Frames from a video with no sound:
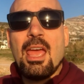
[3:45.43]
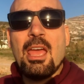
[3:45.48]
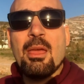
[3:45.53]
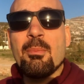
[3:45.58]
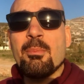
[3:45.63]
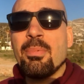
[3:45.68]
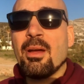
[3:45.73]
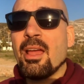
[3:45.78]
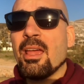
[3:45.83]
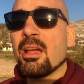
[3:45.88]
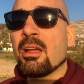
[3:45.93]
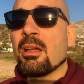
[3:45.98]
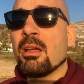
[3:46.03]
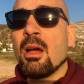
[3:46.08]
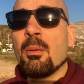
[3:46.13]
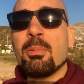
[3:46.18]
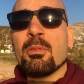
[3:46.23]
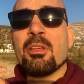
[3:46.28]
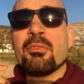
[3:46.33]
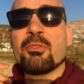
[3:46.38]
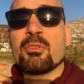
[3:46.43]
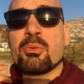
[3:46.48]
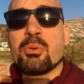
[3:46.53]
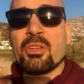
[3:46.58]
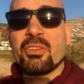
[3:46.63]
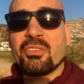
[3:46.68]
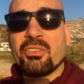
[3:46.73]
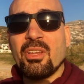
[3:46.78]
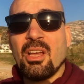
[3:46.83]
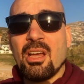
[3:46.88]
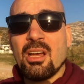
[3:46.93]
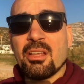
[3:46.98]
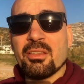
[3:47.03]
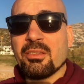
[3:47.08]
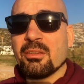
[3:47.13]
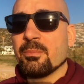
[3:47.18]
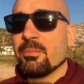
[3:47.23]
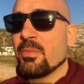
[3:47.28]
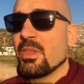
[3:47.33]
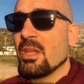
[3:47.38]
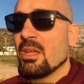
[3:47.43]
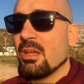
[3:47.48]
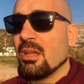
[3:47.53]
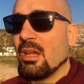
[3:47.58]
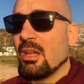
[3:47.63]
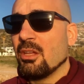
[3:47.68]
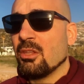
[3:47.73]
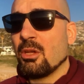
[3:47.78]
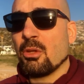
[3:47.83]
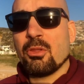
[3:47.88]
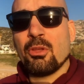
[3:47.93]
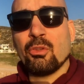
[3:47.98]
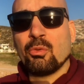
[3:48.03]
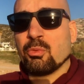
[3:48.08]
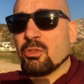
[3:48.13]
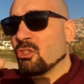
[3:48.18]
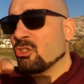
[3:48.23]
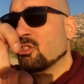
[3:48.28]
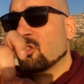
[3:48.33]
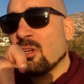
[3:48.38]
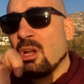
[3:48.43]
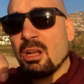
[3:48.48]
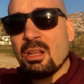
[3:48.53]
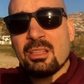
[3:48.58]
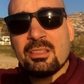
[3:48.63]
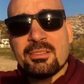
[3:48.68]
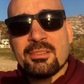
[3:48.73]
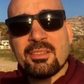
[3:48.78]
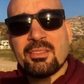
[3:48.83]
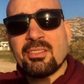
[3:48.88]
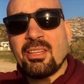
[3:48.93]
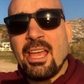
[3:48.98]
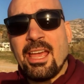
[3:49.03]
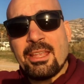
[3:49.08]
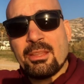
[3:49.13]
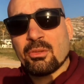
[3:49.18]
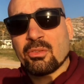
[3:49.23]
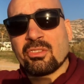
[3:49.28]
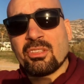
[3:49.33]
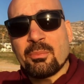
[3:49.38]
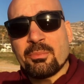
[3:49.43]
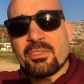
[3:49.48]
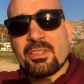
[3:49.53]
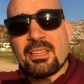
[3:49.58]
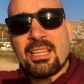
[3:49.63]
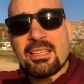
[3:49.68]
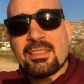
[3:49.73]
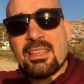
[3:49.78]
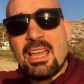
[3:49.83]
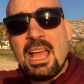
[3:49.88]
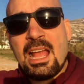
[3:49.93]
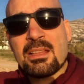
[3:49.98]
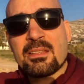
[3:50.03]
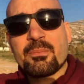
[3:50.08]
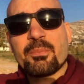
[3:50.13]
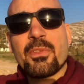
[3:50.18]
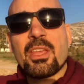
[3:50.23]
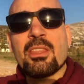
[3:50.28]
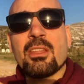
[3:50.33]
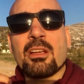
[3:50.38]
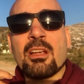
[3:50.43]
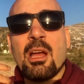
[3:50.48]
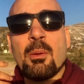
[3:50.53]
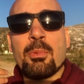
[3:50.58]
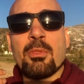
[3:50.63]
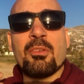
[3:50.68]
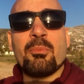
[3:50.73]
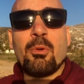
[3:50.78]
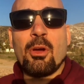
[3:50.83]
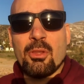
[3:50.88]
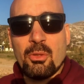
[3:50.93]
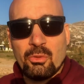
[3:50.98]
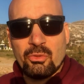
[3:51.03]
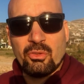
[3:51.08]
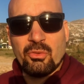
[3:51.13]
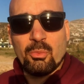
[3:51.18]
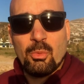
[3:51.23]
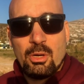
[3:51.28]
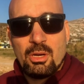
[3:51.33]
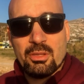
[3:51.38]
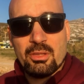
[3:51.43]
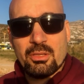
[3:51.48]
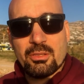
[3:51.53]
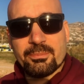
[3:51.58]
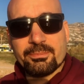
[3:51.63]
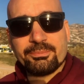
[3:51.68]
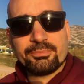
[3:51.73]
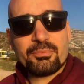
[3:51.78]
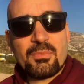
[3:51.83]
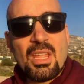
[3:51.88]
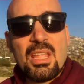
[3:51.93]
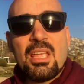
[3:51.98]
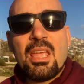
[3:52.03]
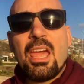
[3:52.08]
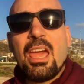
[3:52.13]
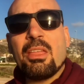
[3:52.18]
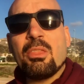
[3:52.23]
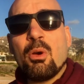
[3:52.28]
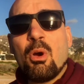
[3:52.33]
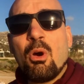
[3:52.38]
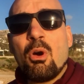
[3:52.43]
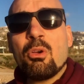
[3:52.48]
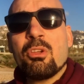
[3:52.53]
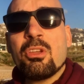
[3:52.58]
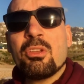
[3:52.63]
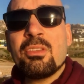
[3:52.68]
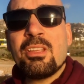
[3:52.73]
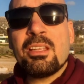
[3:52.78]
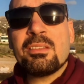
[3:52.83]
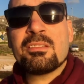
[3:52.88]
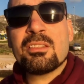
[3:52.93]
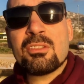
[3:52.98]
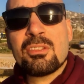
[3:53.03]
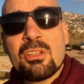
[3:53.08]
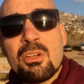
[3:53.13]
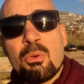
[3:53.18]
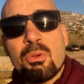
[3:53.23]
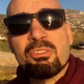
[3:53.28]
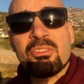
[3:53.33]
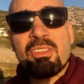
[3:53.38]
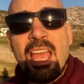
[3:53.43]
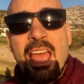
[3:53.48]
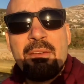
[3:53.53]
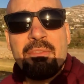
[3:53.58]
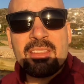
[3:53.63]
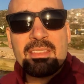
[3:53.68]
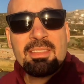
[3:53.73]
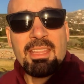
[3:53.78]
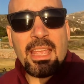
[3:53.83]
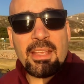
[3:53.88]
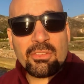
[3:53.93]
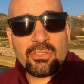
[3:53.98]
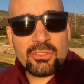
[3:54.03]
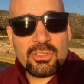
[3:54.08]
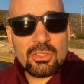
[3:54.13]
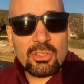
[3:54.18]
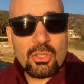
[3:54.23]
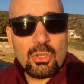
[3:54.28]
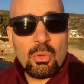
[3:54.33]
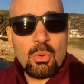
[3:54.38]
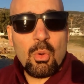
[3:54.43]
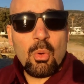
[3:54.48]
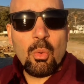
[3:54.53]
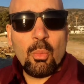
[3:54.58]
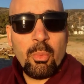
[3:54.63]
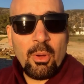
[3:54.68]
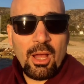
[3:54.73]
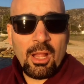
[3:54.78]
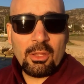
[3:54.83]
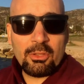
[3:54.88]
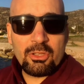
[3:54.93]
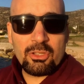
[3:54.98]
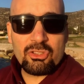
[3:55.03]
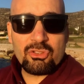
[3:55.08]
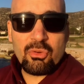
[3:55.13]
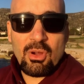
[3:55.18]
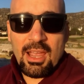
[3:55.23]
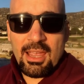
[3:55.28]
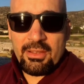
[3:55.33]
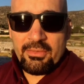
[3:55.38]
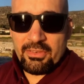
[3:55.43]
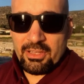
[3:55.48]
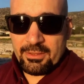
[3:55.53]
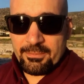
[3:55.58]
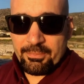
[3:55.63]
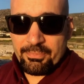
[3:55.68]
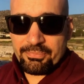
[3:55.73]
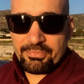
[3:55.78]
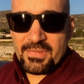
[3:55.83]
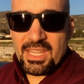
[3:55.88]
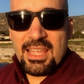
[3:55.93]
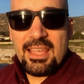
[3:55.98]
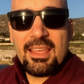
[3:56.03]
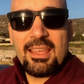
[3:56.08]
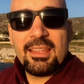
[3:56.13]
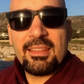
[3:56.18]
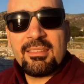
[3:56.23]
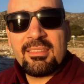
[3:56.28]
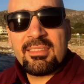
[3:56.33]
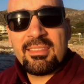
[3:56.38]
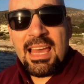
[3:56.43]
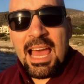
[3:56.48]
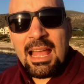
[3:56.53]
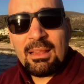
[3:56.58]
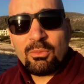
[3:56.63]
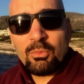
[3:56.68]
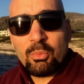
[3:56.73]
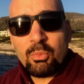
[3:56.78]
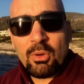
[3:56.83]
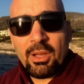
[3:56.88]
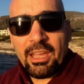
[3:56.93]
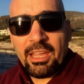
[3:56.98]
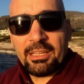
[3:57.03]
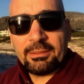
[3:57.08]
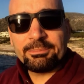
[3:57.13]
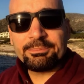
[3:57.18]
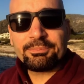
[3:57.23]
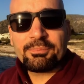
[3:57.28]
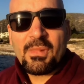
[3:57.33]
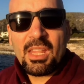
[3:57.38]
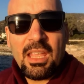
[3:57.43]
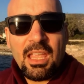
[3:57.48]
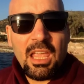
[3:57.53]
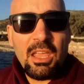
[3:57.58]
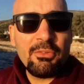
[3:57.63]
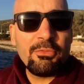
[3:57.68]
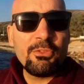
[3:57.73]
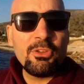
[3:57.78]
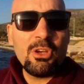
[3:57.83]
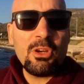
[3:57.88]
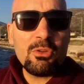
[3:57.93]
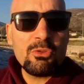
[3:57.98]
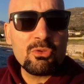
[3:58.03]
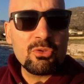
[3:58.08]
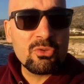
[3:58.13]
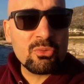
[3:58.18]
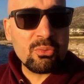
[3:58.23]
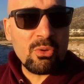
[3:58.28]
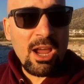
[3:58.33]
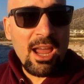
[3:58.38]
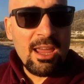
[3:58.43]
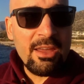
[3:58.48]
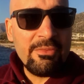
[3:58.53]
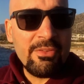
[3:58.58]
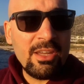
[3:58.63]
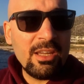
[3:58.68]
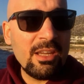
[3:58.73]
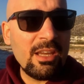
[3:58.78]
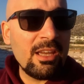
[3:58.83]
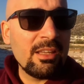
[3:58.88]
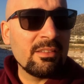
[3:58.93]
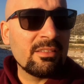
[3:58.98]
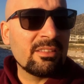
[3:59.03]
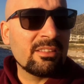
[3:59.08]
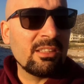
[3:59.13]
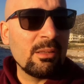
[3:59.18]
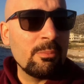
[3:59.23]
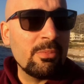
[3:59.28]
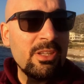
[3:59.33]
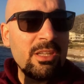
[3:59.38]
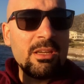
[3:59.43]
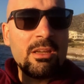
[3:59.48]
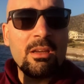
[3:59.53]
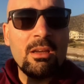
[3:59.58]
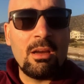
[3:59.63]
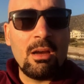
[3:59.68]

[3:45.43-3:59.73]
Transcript: and buy a couple of croissants uh, you know, those with a chocolate inside or something like that, and a couple of bottles of water. And all you need to do is have it next to you while you're driving. That way, if you're driving and somebody